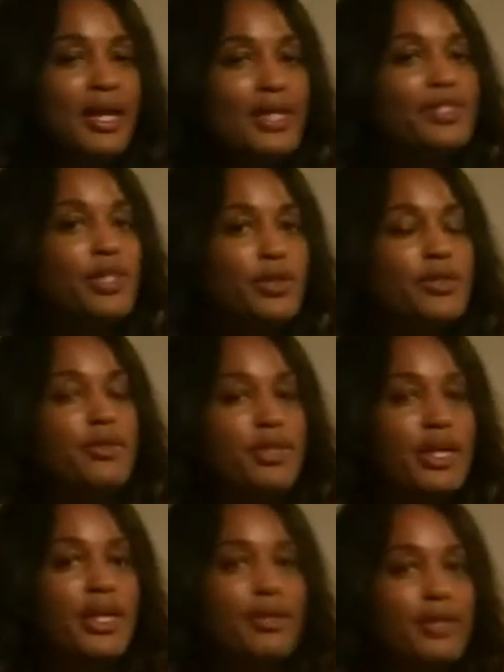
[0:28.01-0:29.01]
and I told you
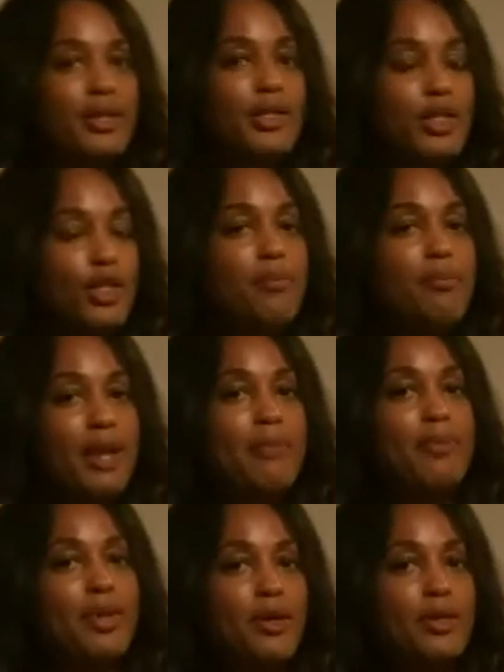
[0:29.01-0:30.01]
then that you may
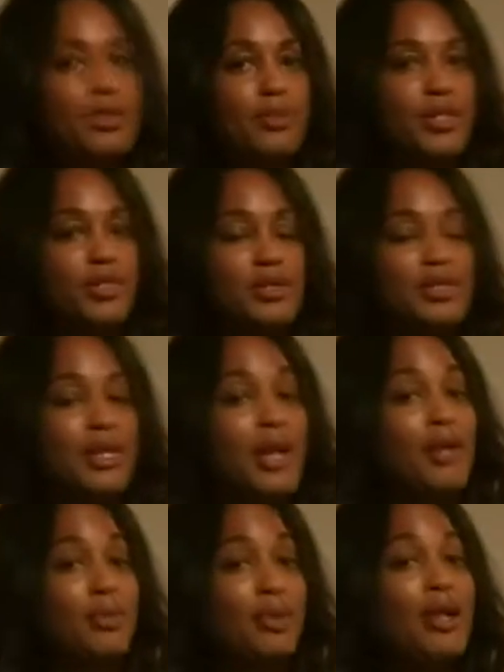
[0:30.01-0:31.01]
be on a special
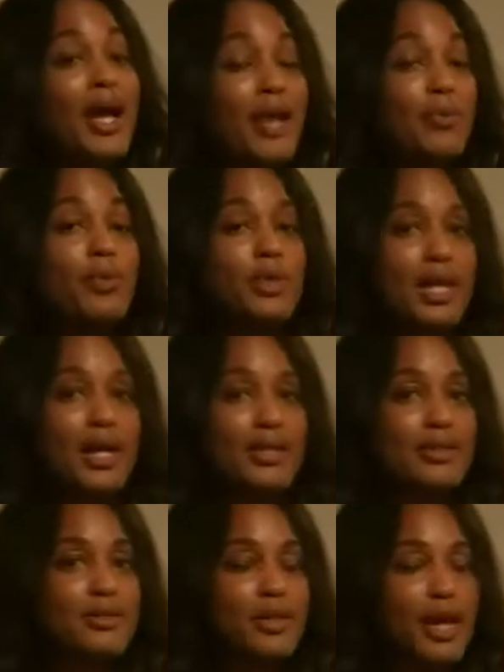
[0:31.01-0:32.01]
assignment. I
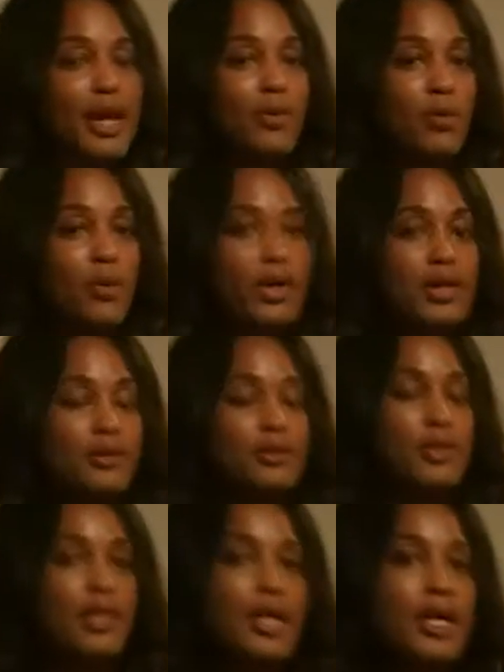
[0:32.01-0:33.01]
realized I
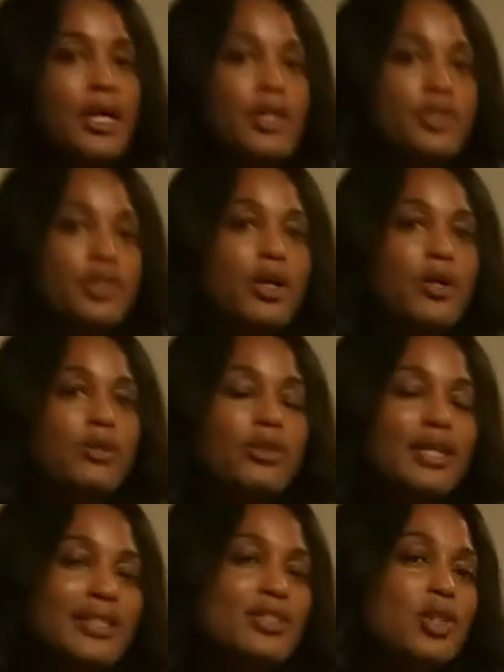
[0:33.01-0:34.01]
was. So
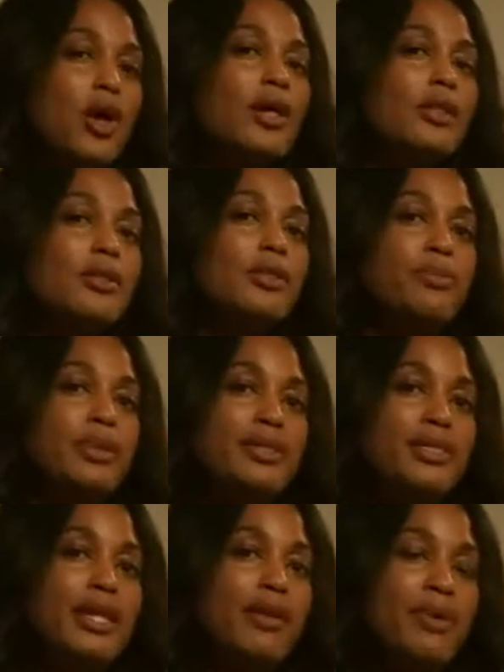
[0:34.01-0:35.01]
let's talk a little bit
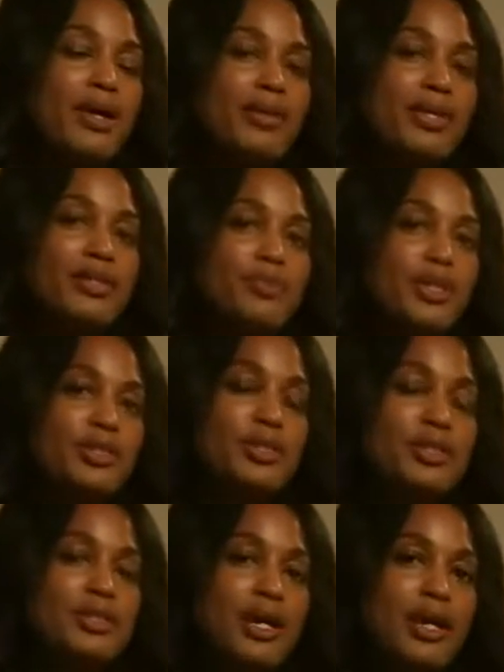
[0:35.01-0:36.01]
today about that
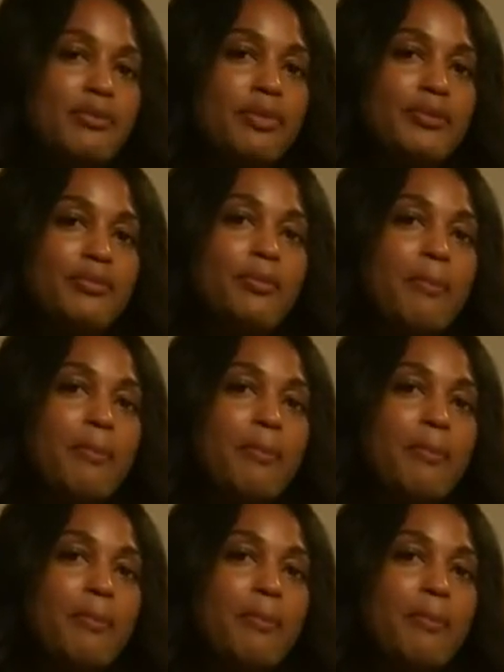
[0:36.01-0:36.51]
special assignment.